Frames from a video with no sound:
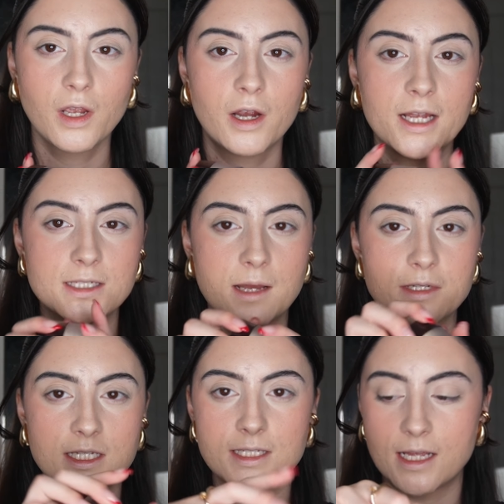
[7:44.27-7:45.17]
All right, time
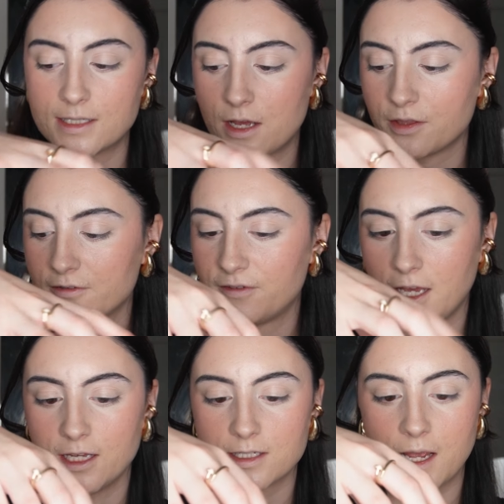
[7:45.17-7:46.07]
to set down the
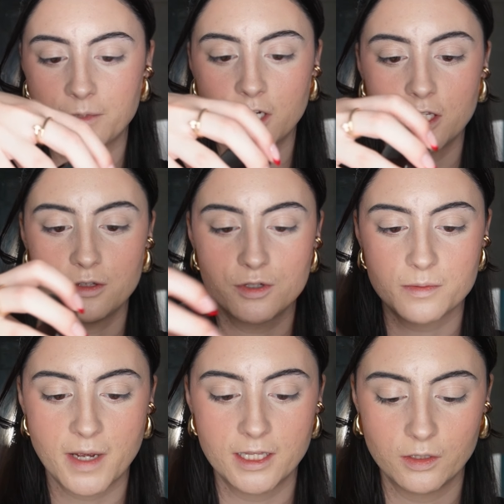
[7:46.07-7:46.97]
face. I'm gonna use
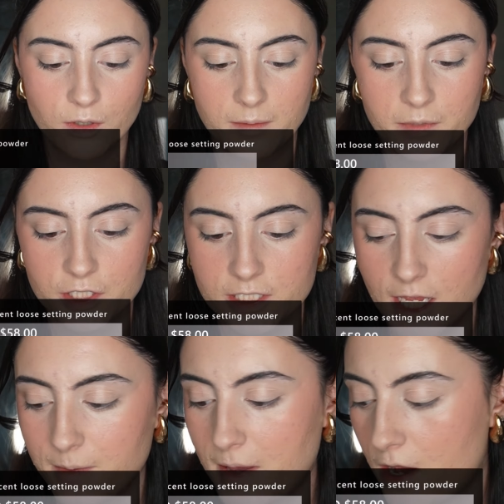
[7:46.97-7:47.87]
my Laura
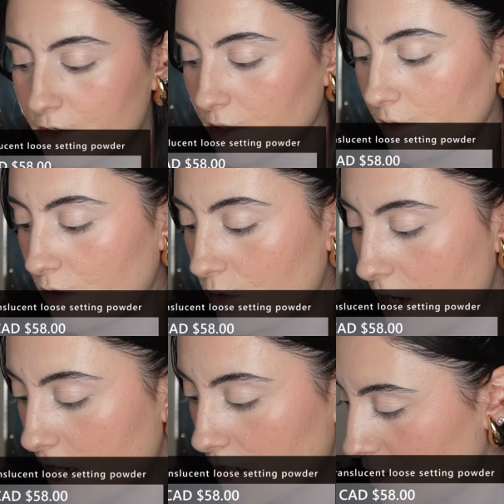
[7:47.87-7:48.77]
Mercier powder real quick.